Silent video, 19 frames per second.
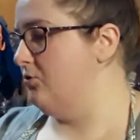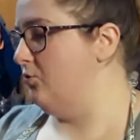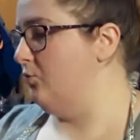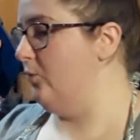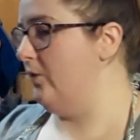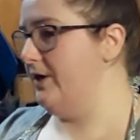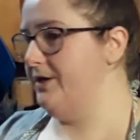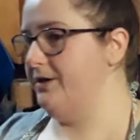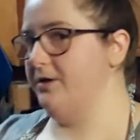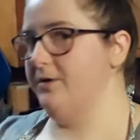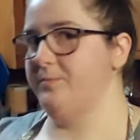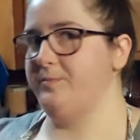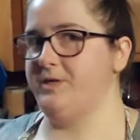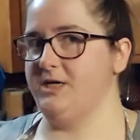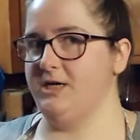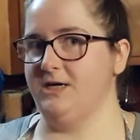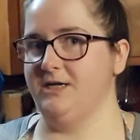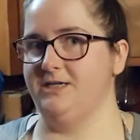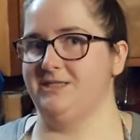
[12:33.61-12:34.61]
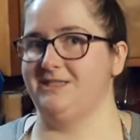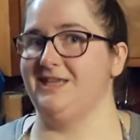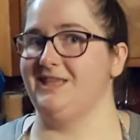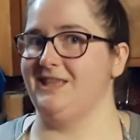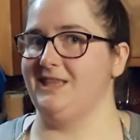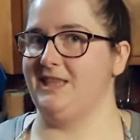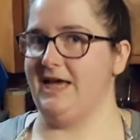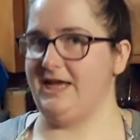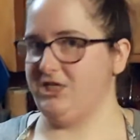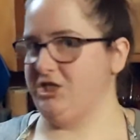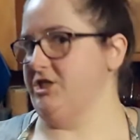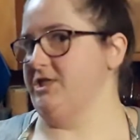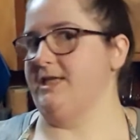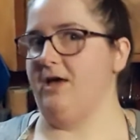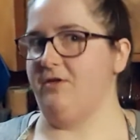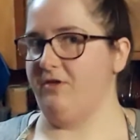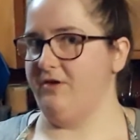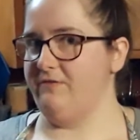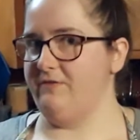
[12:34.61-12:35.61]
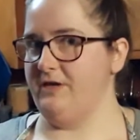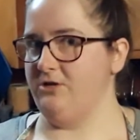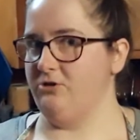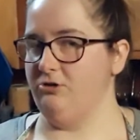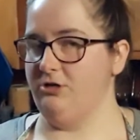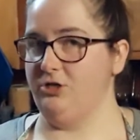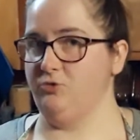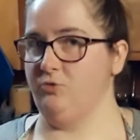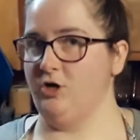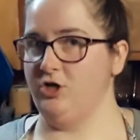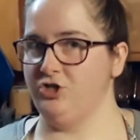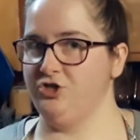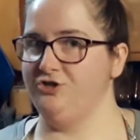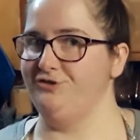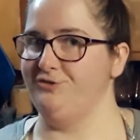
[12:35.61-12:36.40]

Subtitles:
One, because that's just how they fit in our dishwasher.